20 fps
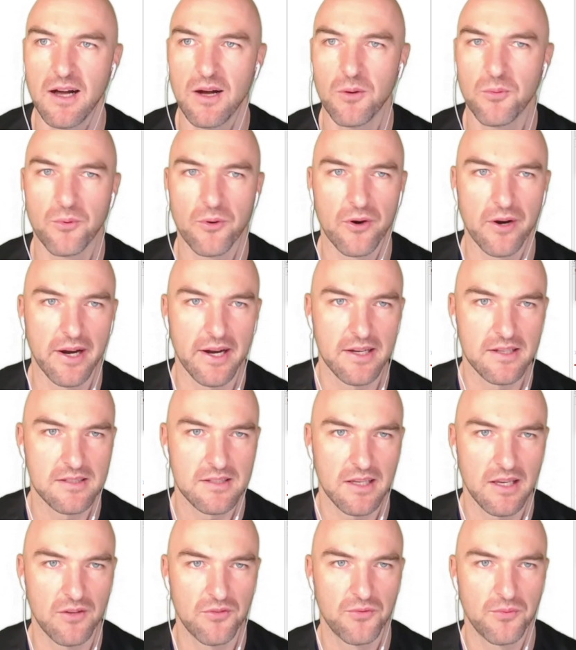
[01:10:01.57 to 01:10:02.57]

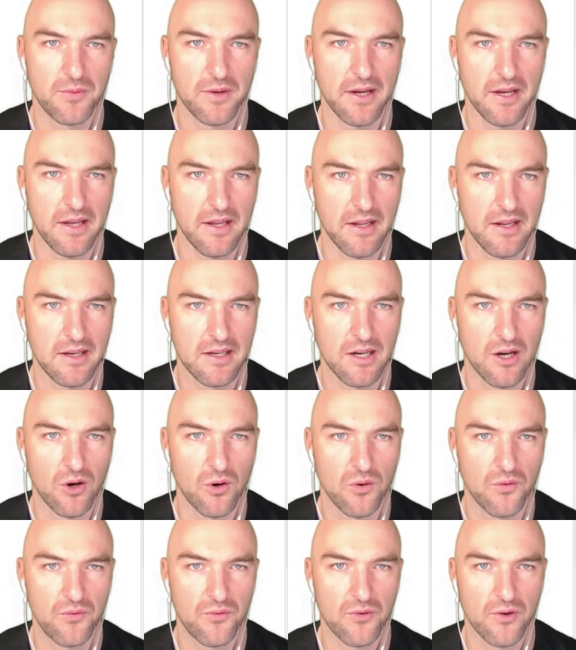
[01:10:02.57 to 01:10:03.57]
Whereas if we
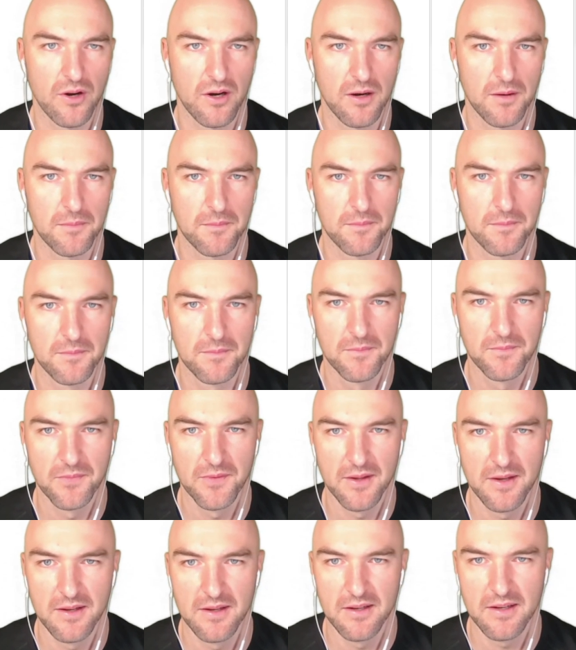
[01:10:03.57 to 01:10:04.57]
go from,
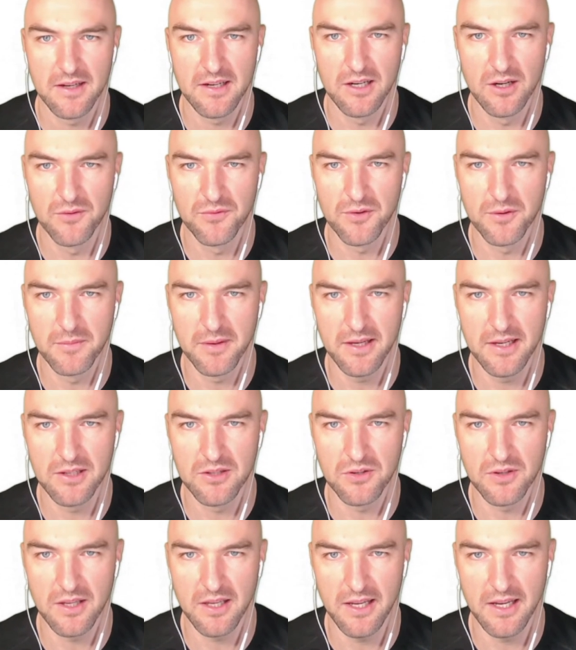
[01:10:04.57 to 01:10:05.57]
from here
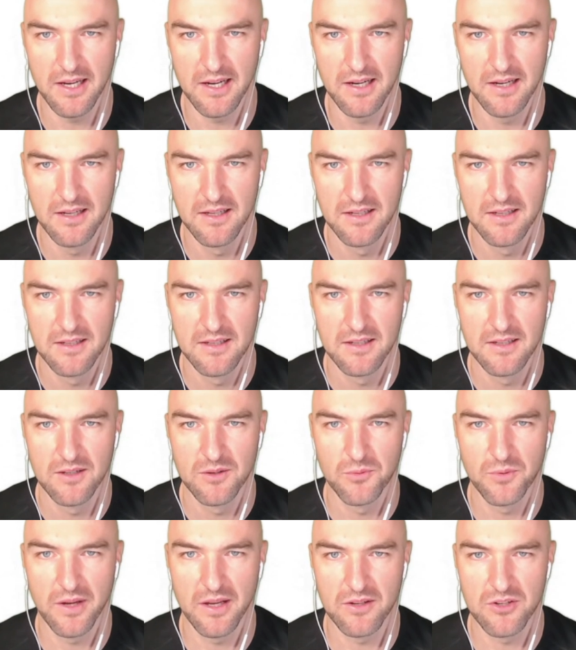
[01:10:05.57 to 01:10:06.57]
to here,
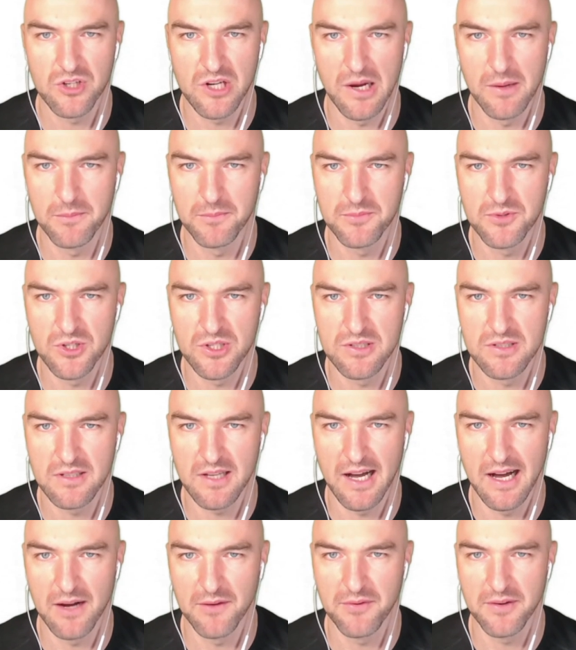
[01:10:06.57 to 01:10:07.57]
we jump just
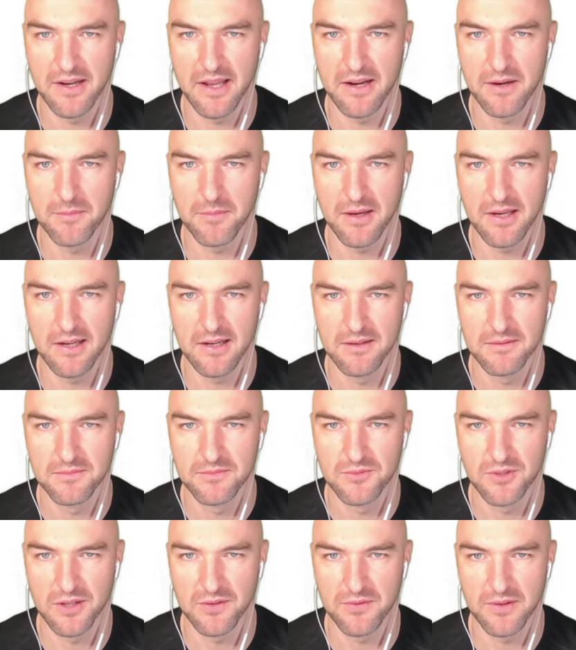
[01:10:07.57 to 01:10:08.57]
half a nanometer,
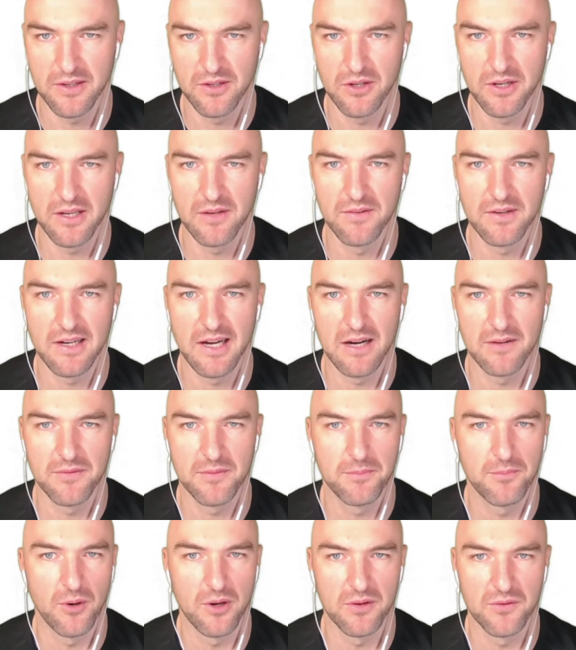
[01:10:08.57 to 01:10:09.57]
roughly, not even half,
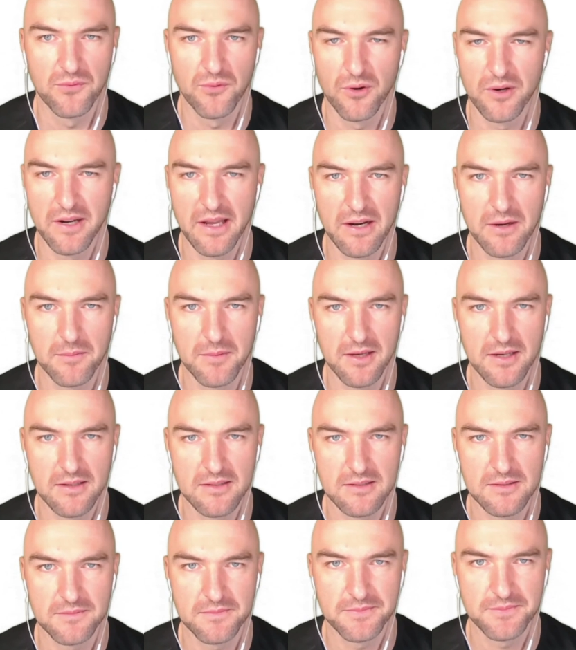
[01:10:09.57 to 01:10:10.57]
0.4
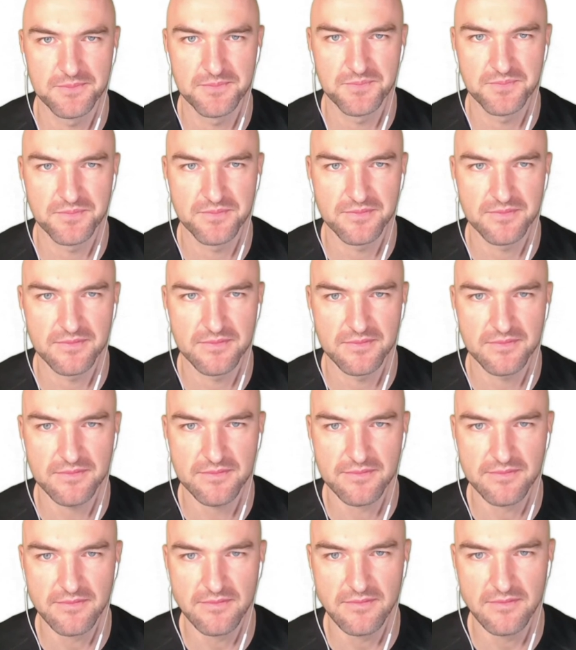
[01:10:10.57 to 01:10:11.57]
nanometers.
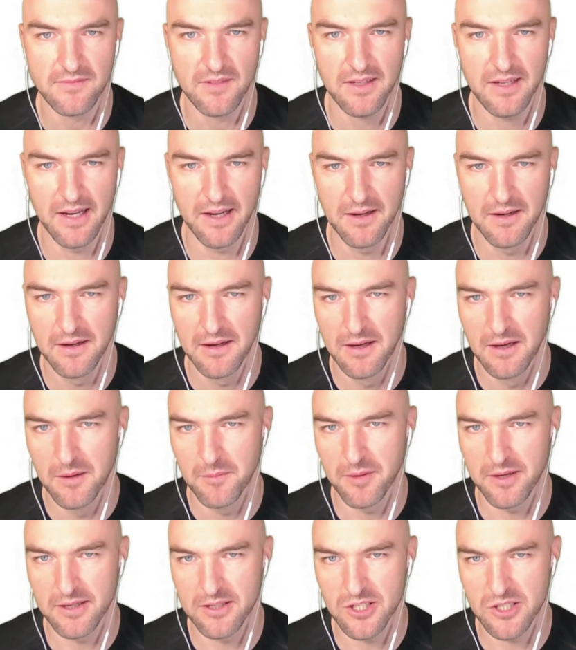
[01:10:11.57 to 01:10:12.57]
Yeah,
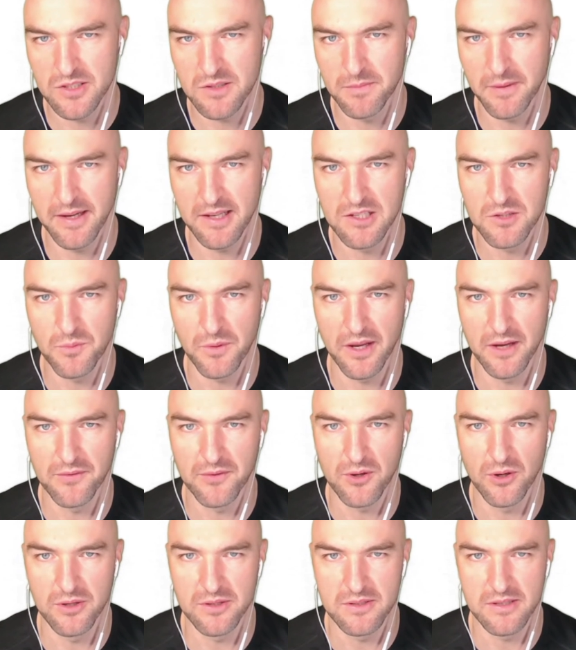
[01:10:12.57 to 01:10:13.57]
but it just means we
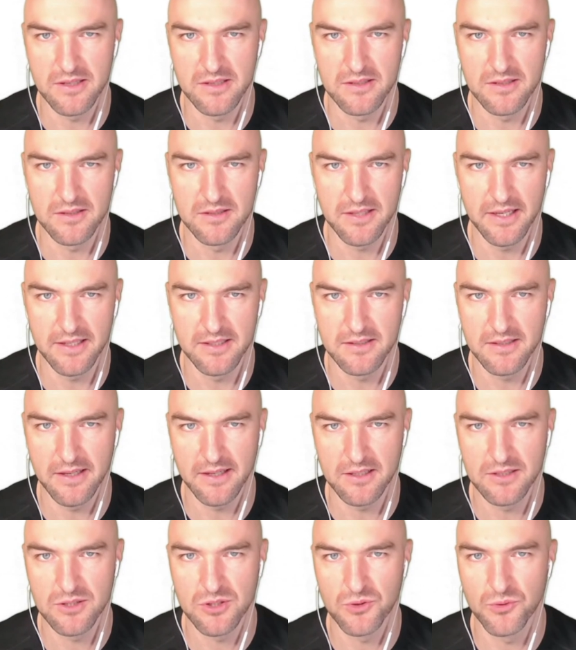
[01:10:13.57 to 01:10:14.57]
have constant
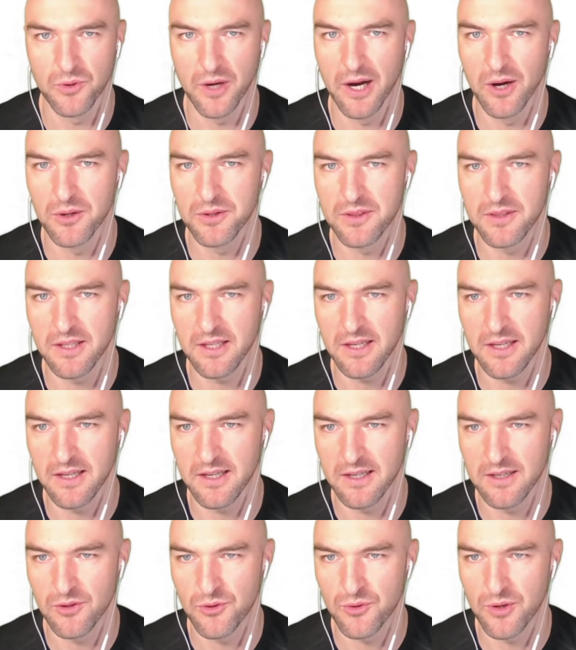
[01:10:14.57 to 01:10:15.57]
statistics throughout
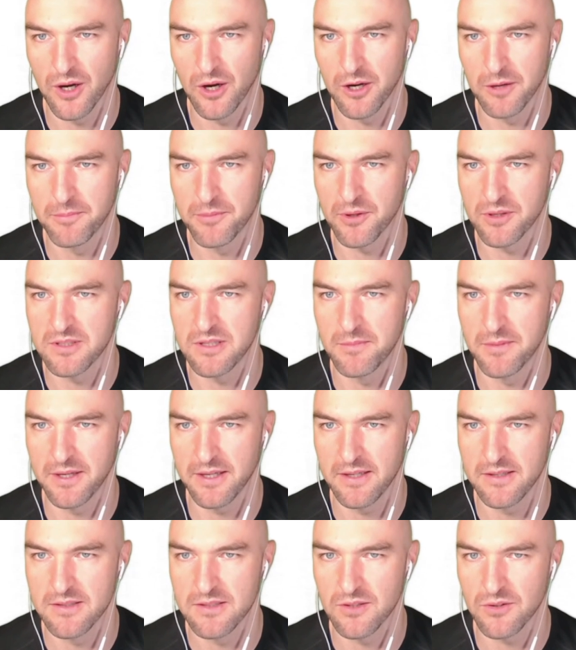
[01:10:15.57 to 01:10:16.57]
a
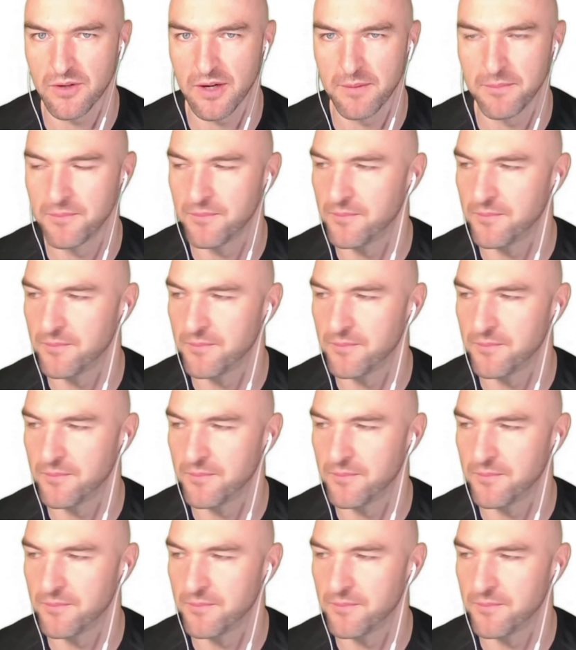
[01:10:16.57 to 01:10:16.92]
proximity histogram.